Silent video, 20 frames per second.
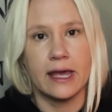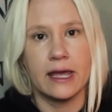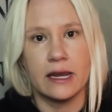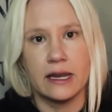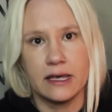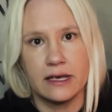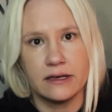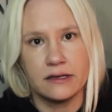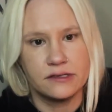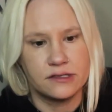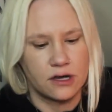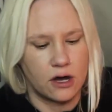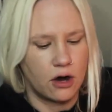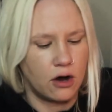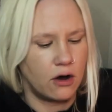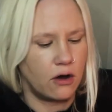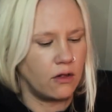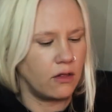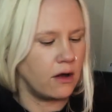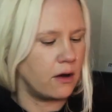It is
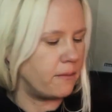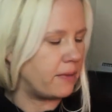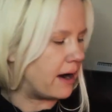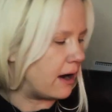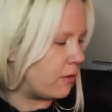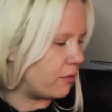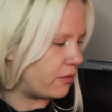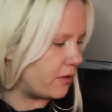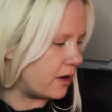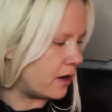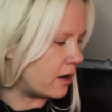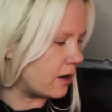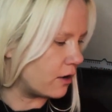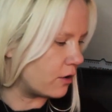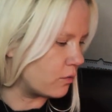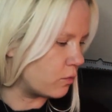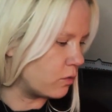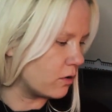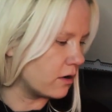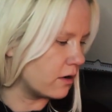all about the
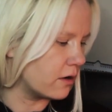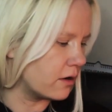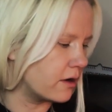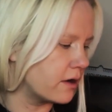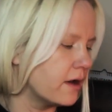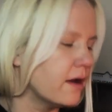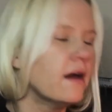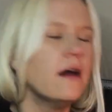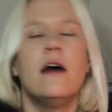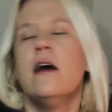hard work.